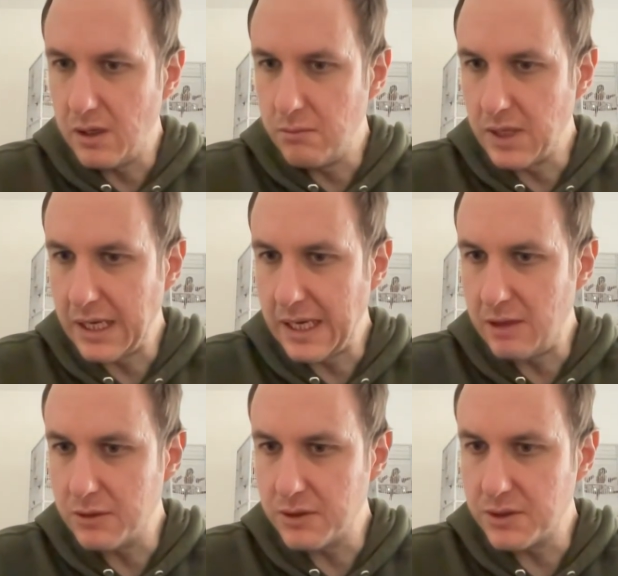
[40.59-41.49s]

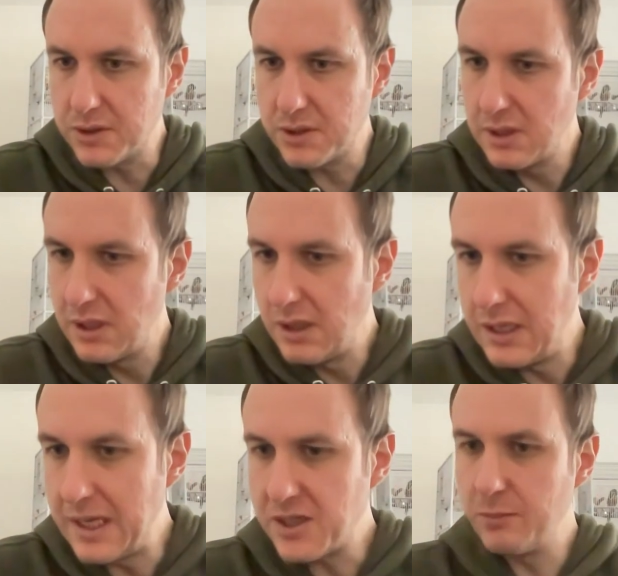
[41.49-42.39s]
Klaus,
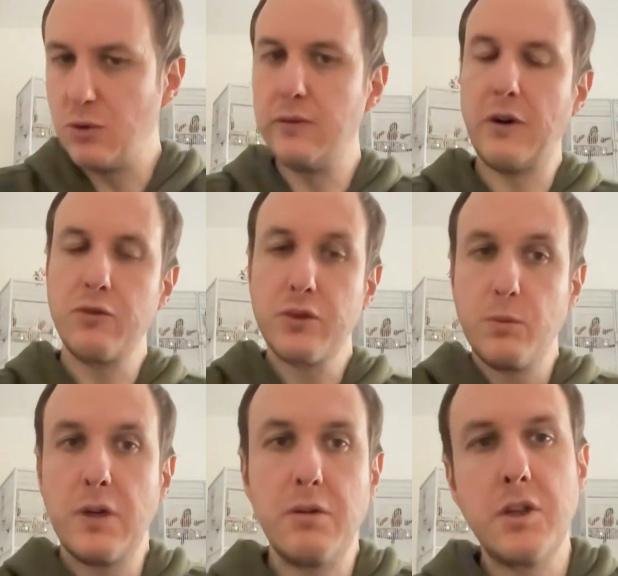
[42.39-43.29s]
Lesser More, Voltron,
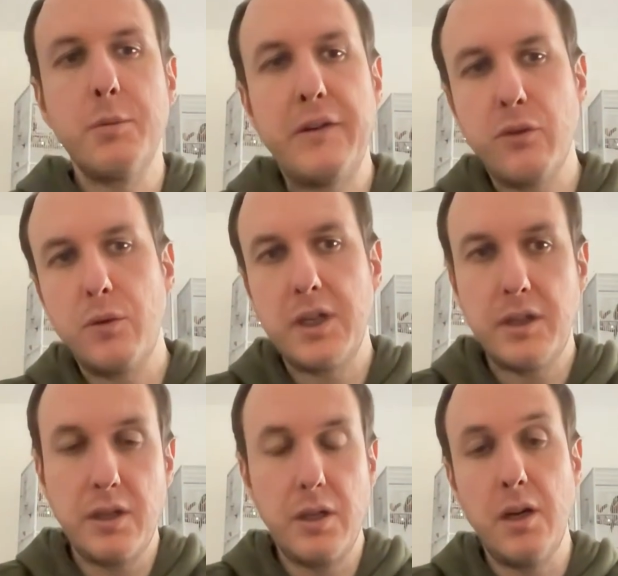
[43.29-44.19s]
welcome
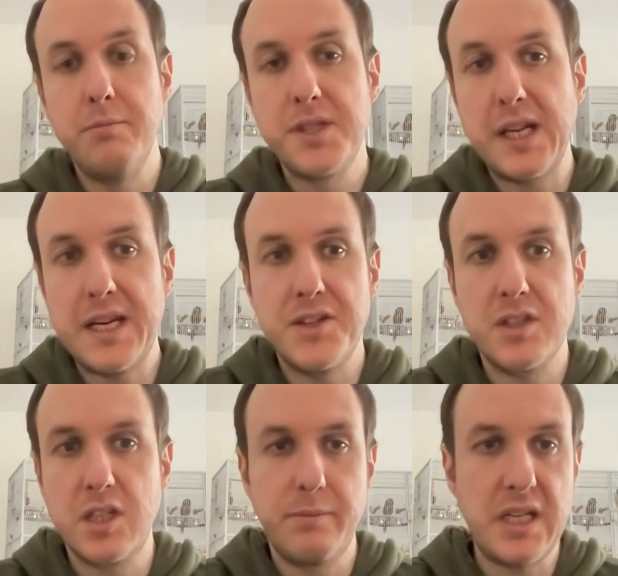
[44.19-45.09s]
everyone. Today is just
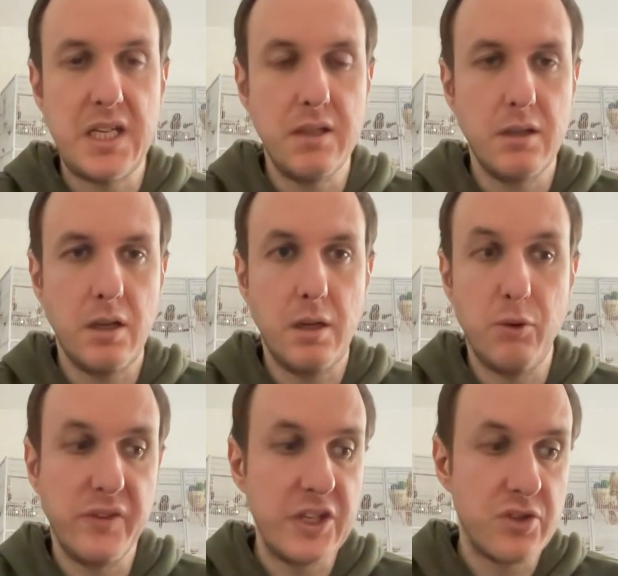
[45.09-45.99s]
going to be more
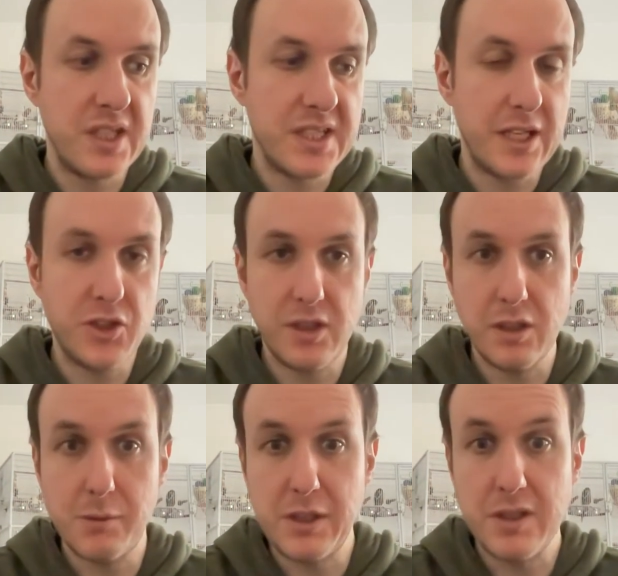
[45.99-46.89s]
of an interesting session. I'm going
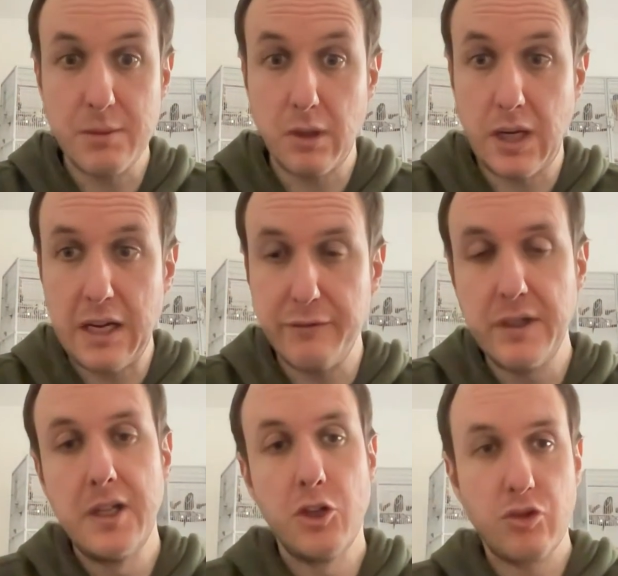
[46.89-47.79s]
to be doing some live
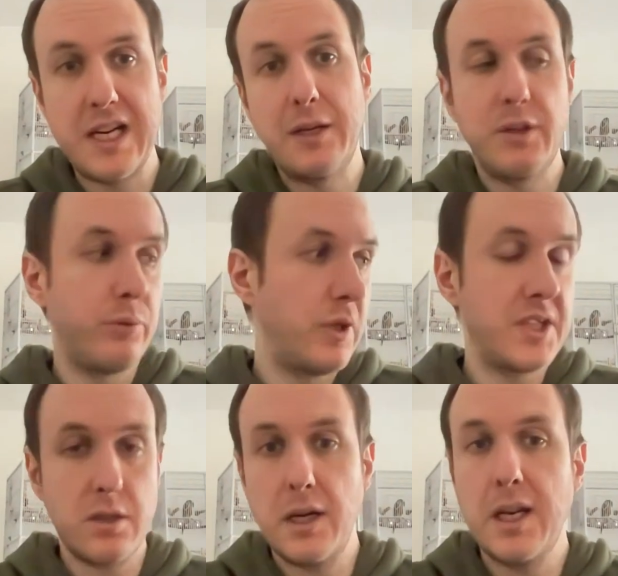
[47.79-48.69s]
training with the boy,
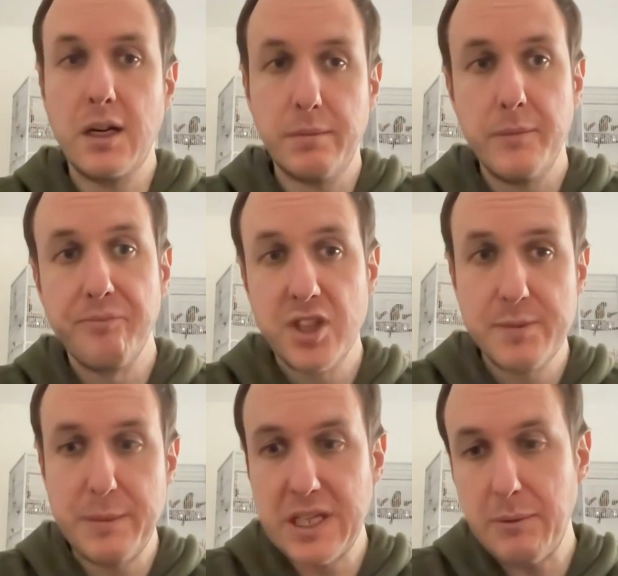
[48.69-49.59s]
tidying up, because
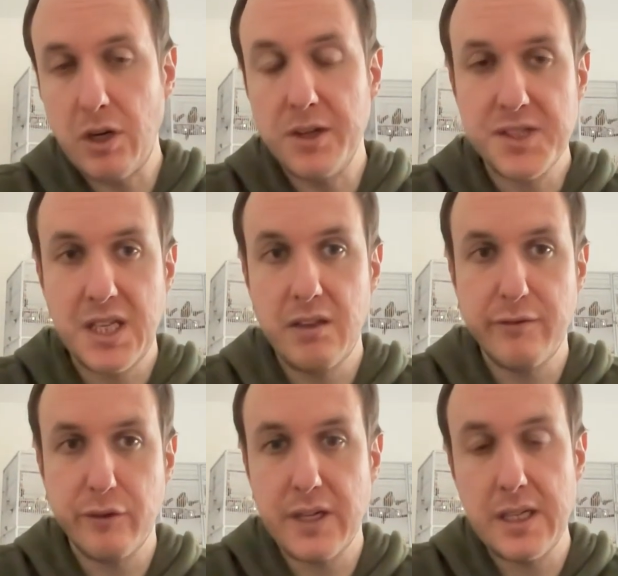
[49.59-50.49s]
people keep asking
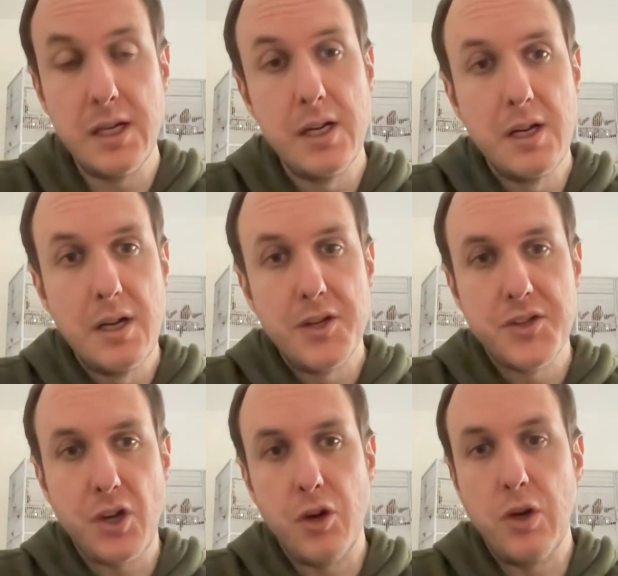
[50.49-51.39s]
for it.
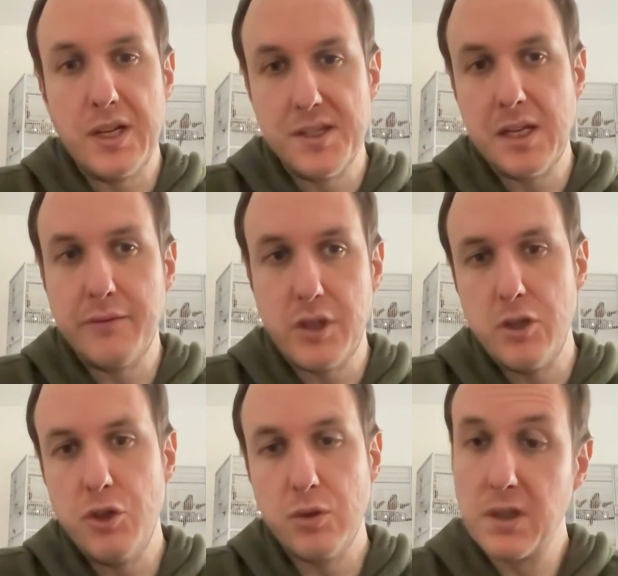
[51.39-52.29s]
So instead of the
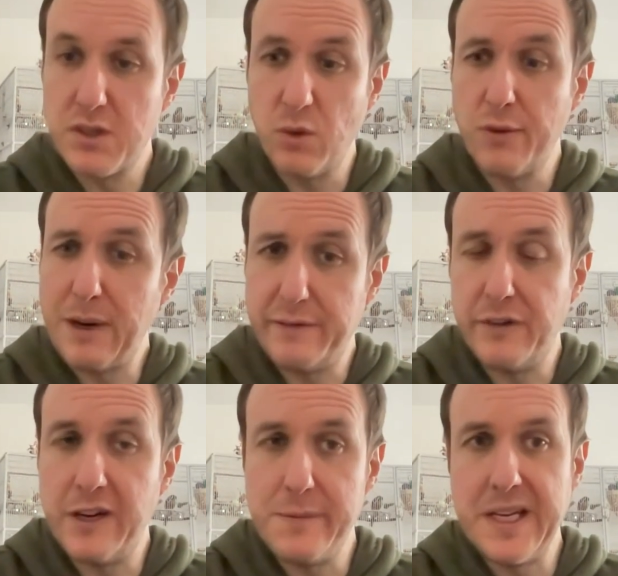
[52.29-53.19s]
usual, I'm going to talk for about
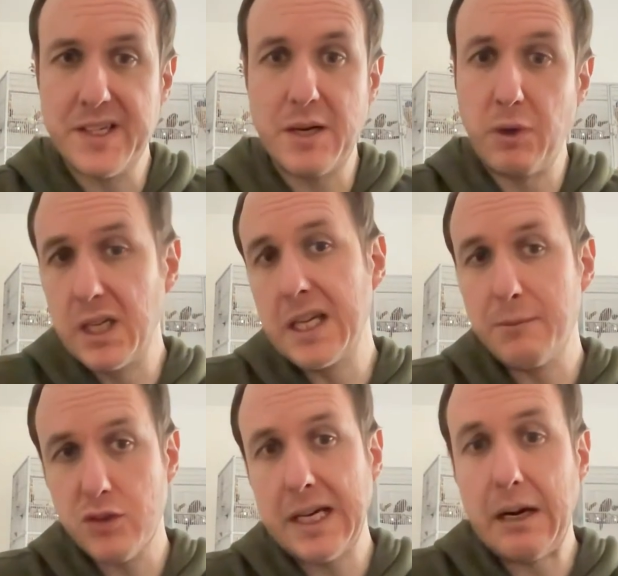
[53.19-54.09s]
5 minutes, then we're going to get them
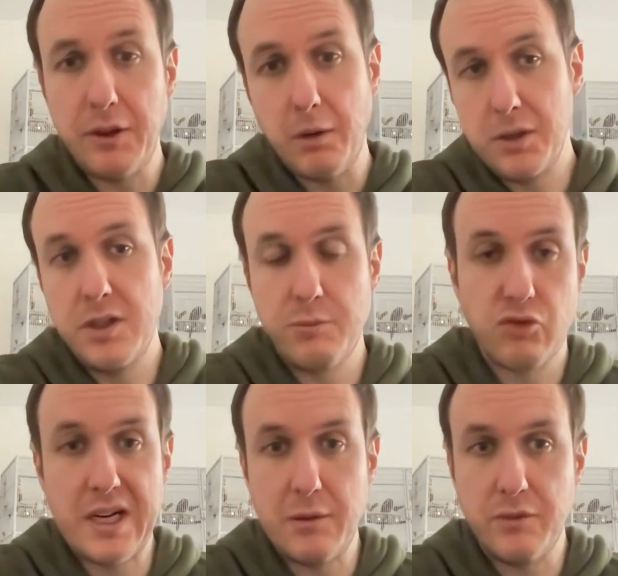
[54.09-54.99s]
straight out and I'm going to do some
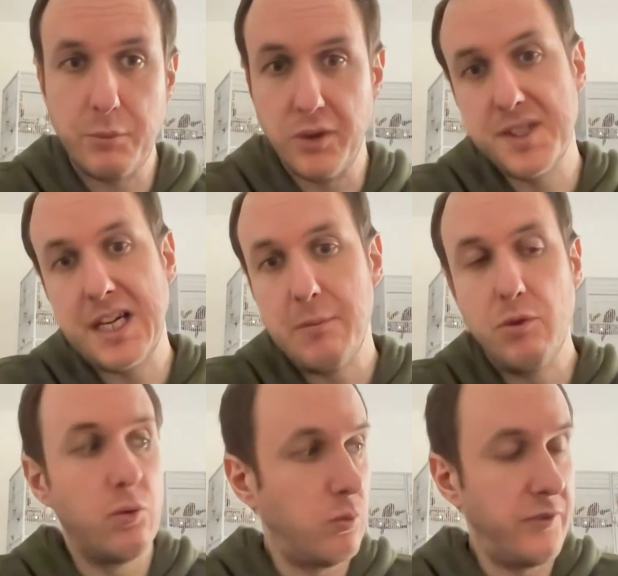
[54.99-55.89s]
training with them on the
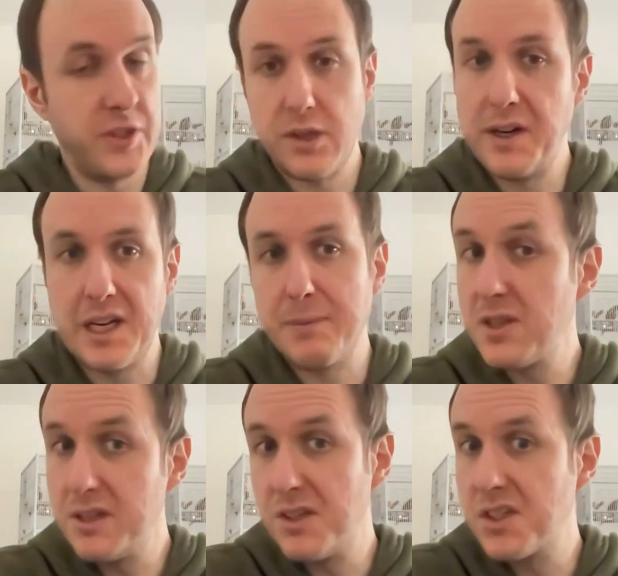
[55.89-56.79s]
table for tidying up. So you
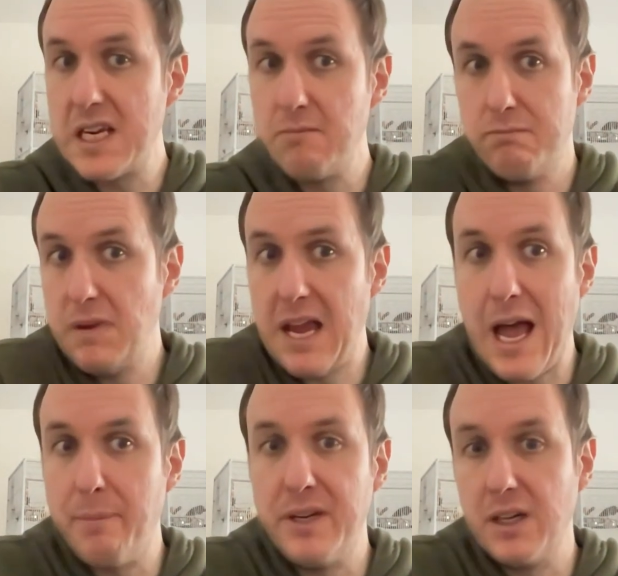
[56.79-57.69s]
can just see it
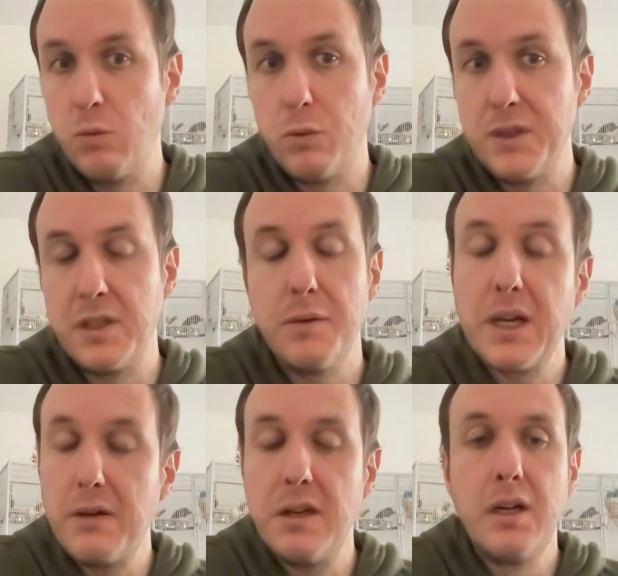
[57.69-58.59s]
happening and what we do. We
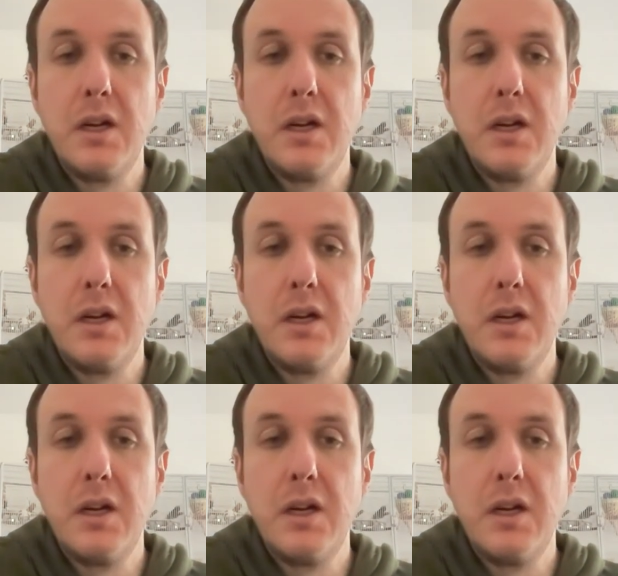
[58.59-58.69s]
don't